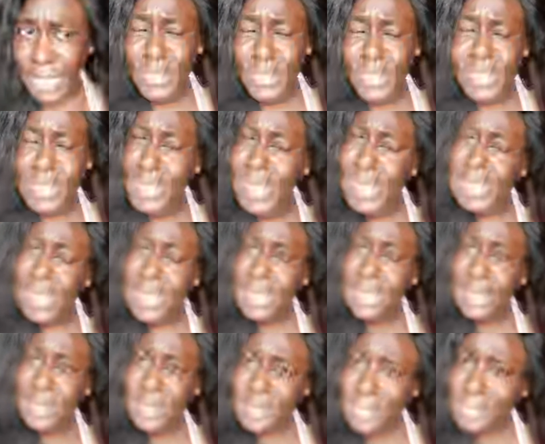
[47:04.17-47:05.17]
Are you scared
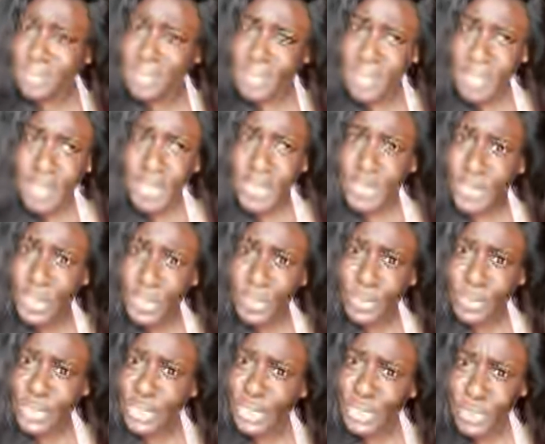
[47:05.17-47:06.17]
that V is going
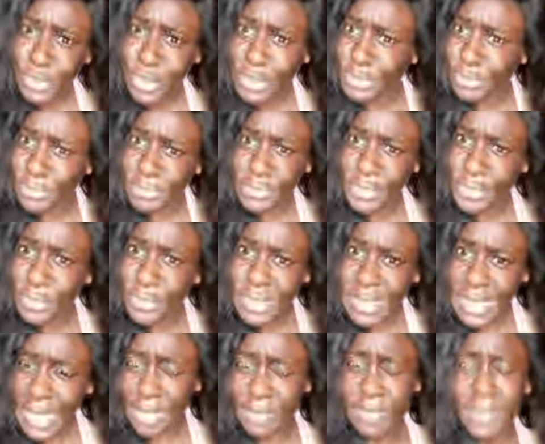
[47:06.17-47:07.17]
to chase you out of
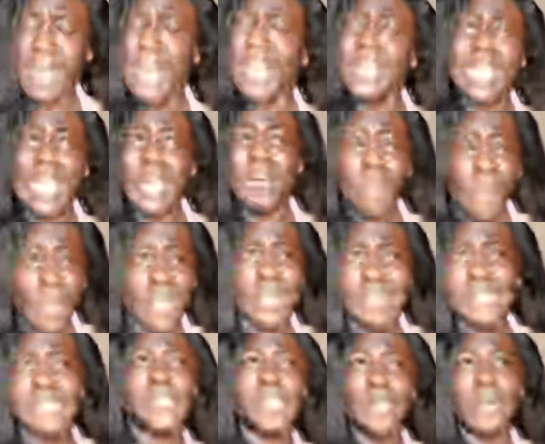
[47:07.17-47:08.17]
News life? Like, what
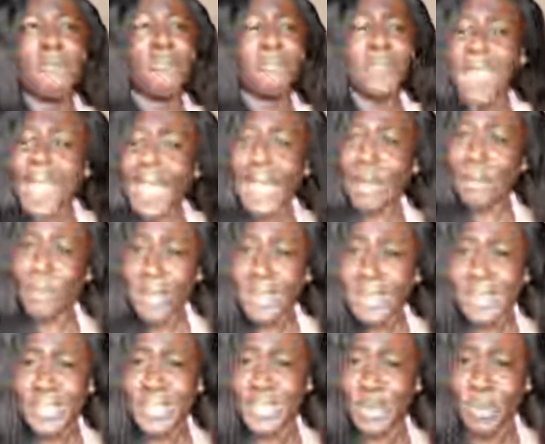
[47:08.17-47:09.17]
is your fear?
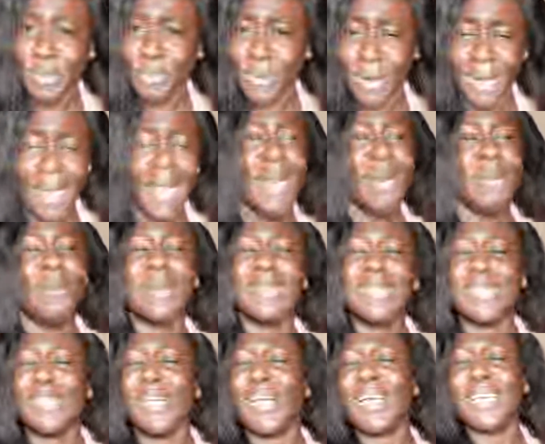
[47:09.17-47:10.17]
What's your
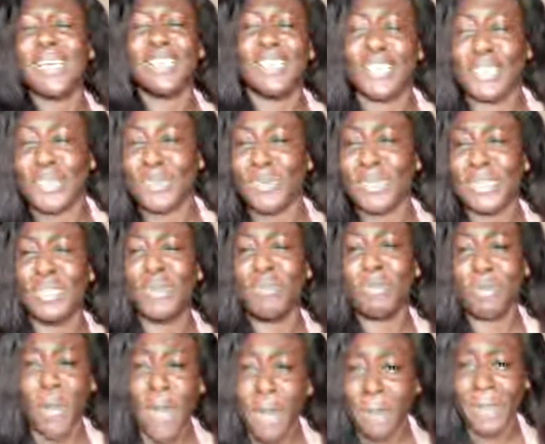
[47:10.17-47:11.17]
issue? What's your
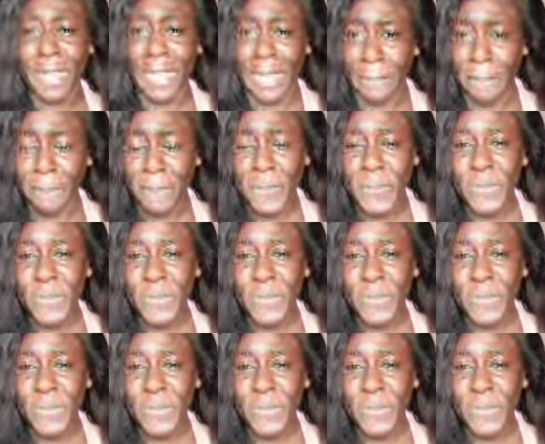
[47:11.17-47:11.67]
problem?